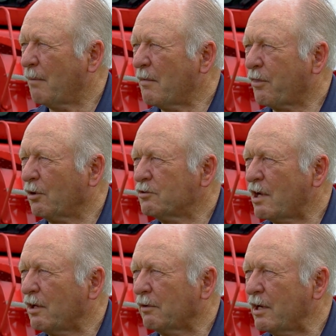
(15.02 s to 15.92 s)
I'm the third
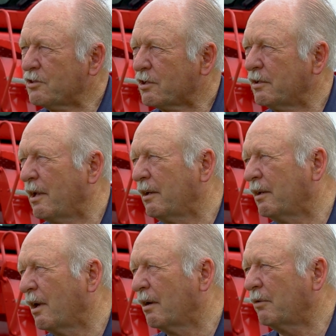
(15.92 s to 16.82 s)
generation,
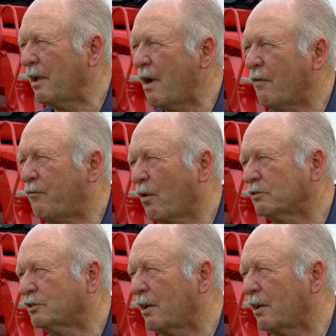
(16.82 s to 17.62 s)
and uh, we have a fourth